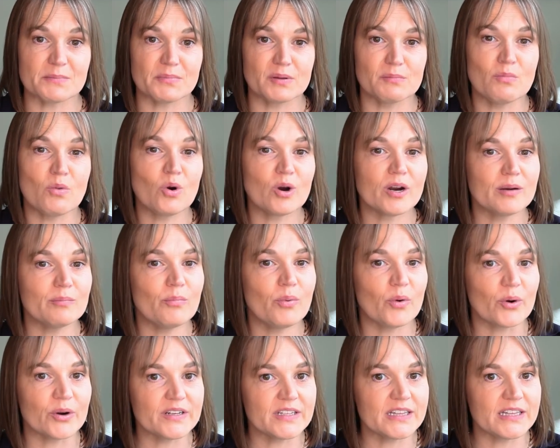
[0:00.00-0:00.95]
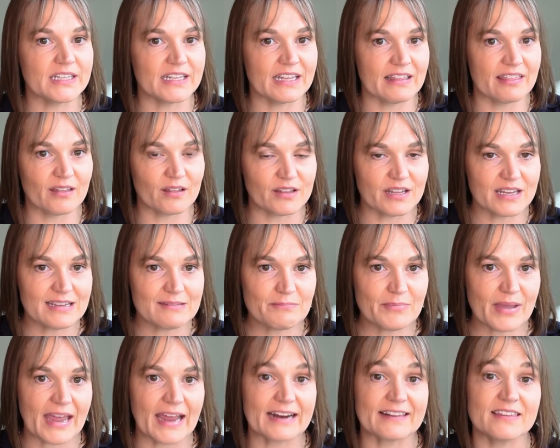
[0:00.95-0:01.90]
but more importantly, they'll
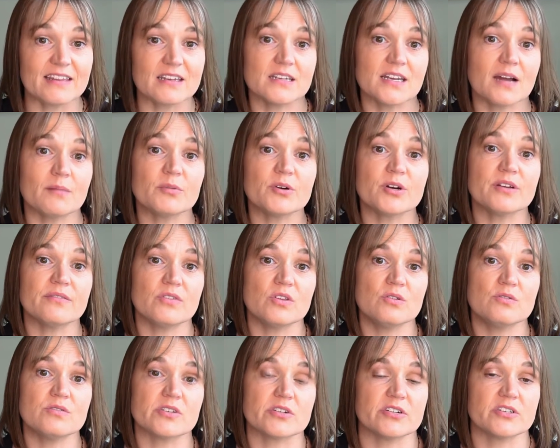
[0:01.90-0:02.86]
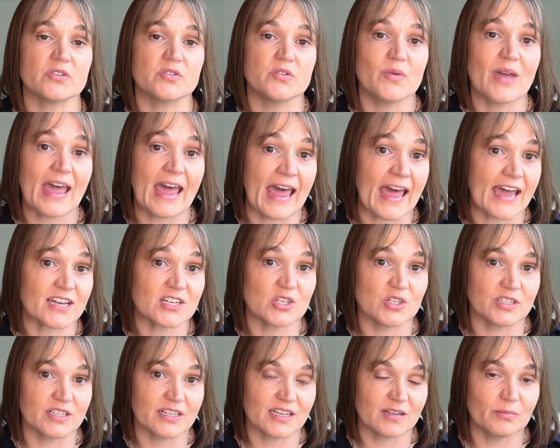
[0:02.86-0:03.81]
impact the number of users who
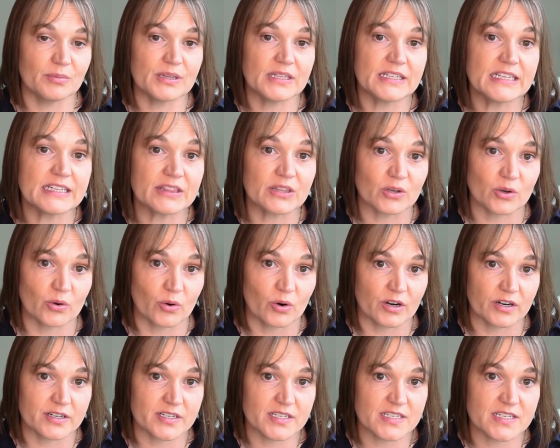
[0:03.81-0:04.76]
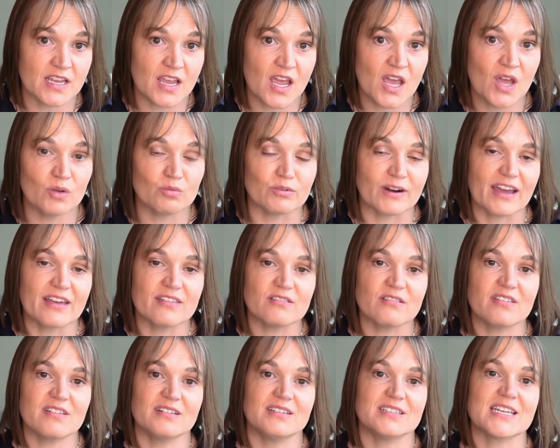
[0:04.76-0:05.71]
actually complete the course
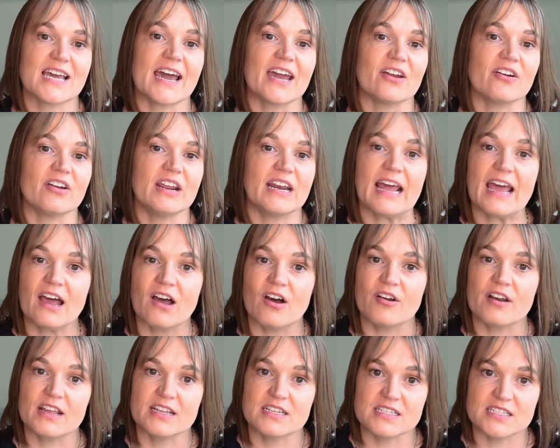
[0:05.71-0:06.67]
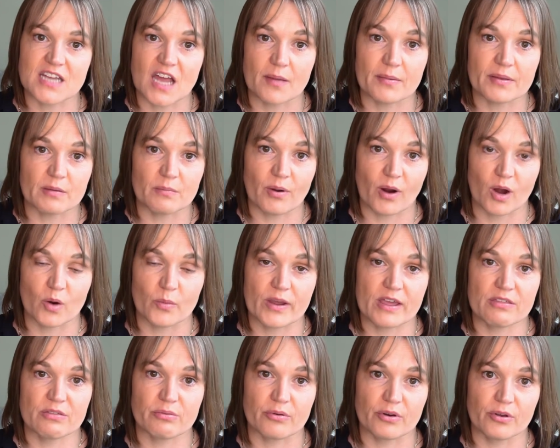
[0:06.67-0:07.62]
rather than tiring out and stopping partway
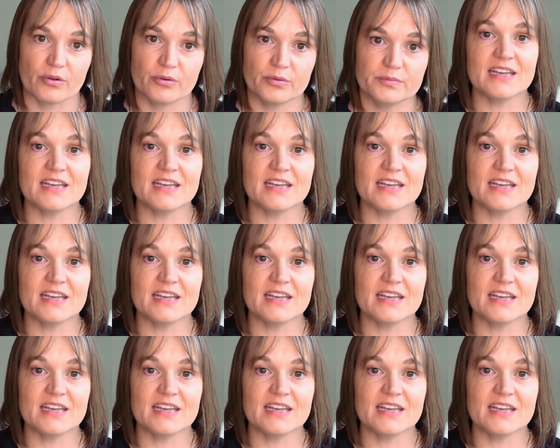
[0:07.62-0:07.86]
through.